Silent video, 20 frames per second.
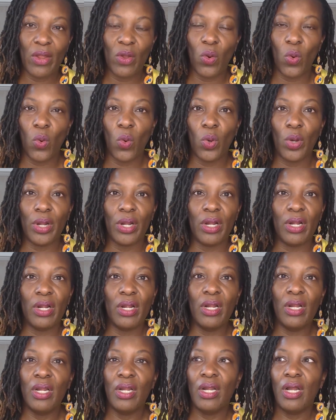Or
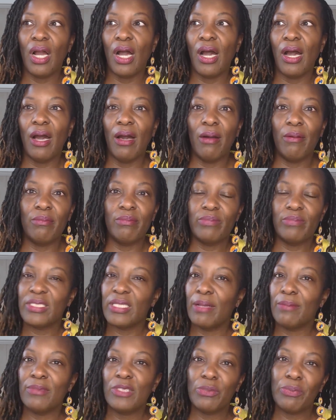
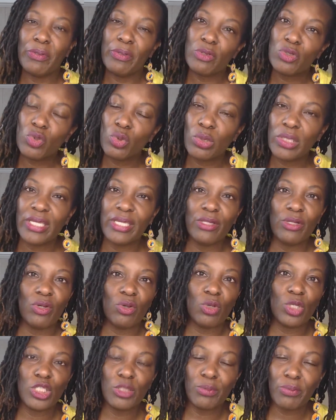some spiritual leader
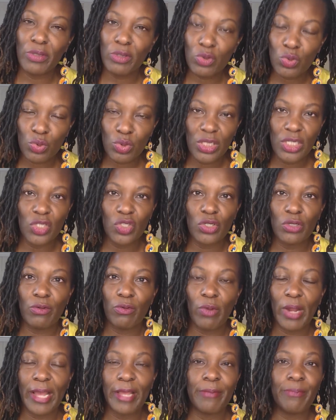or spiritual teacher,
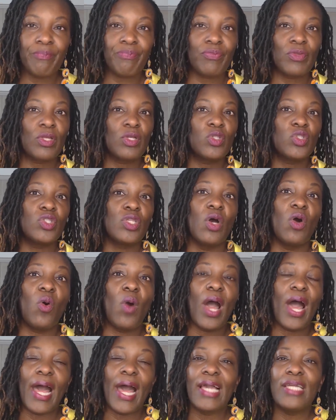right? So
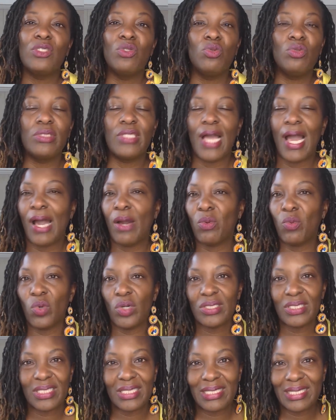I do not
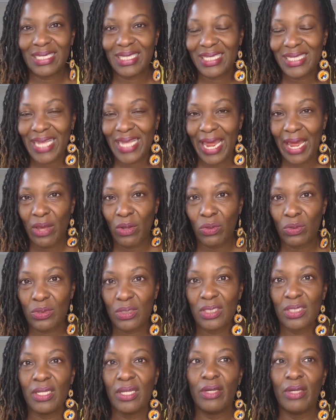want to discount
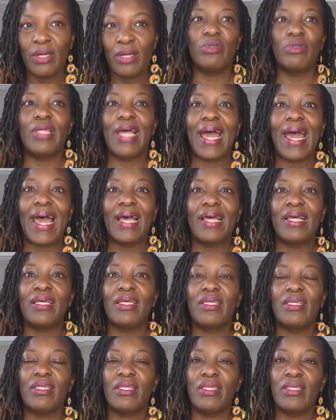that
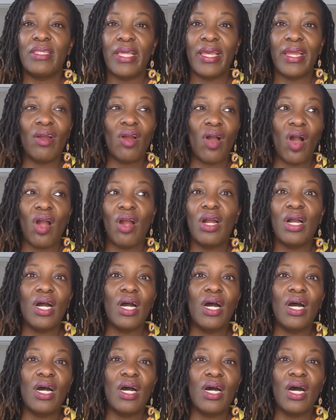there are
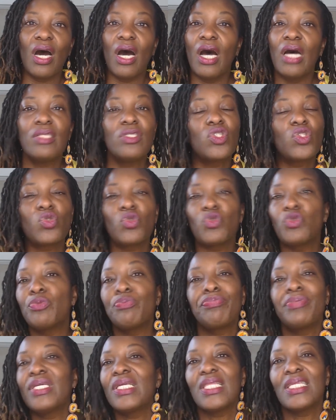
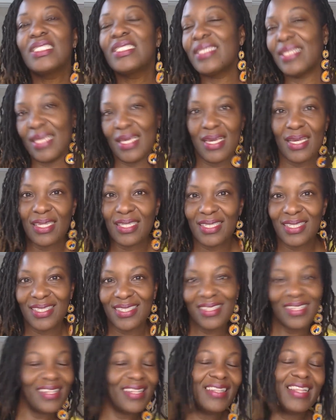unscrupulous things
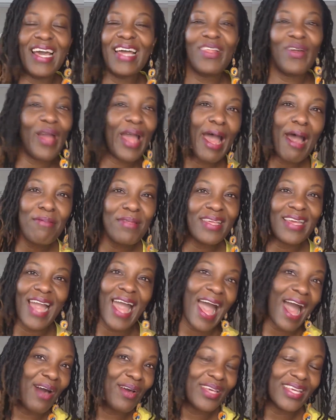that are happening
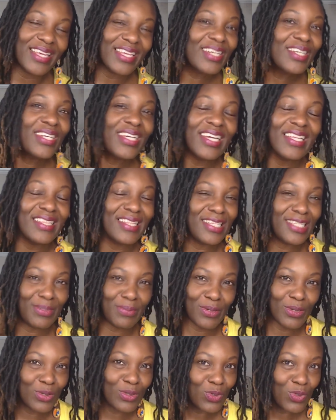out here in these
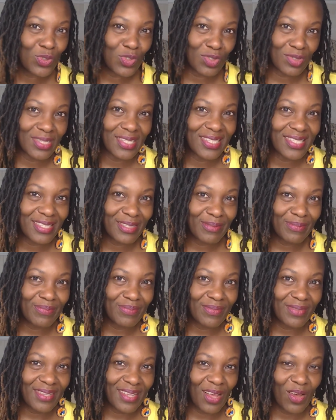spiritual streets.
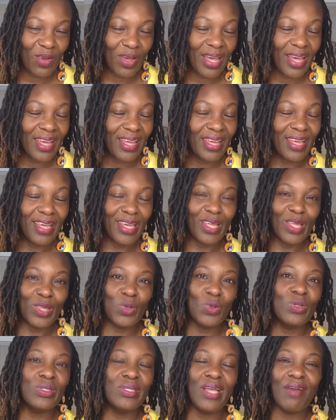Okay. You
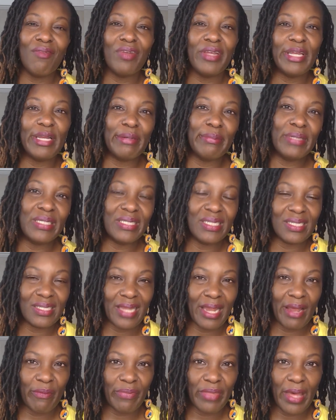will never hear me
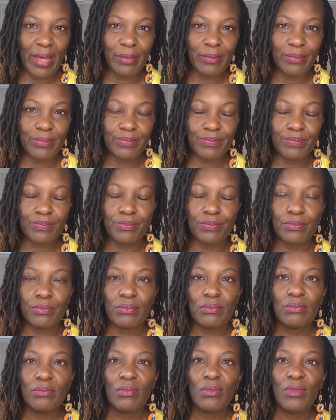discount that.
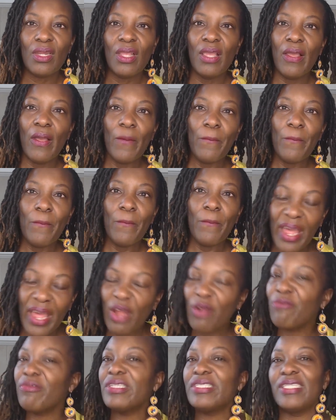But
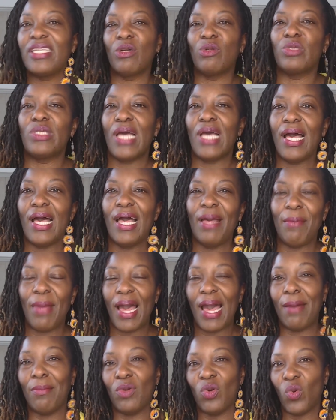every single time,
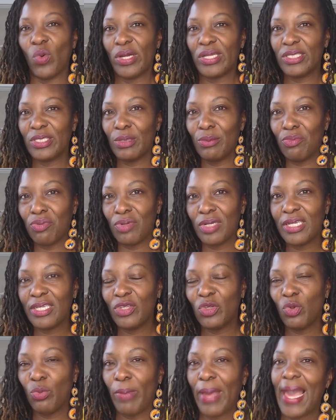I'm going to bring
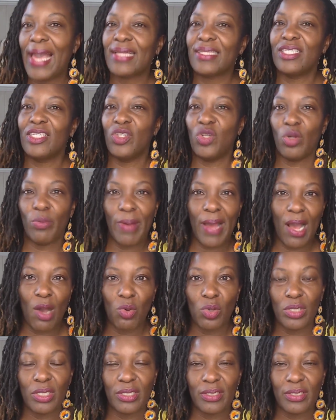you back to your power.